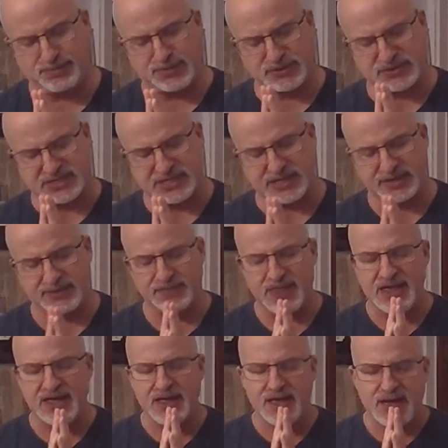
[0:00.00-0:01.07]
personnel,
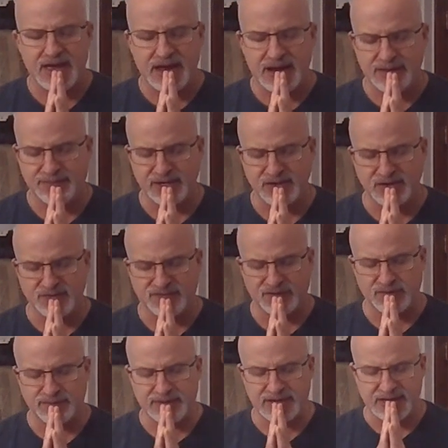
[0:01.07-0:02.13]
anybody in
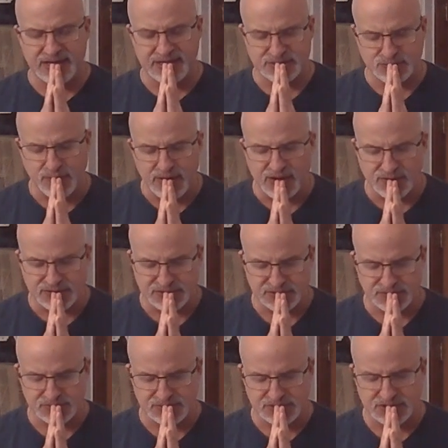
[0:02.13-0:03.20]
uniform, as well as
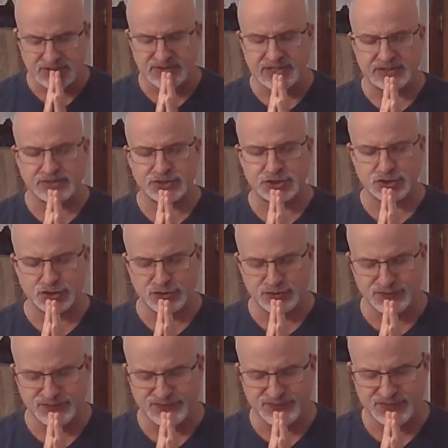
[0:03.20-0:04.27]
those that are
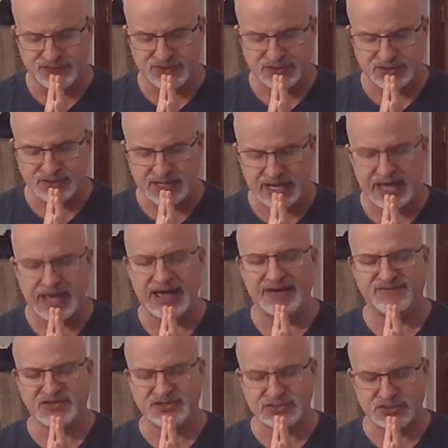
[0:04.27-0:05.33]
serving and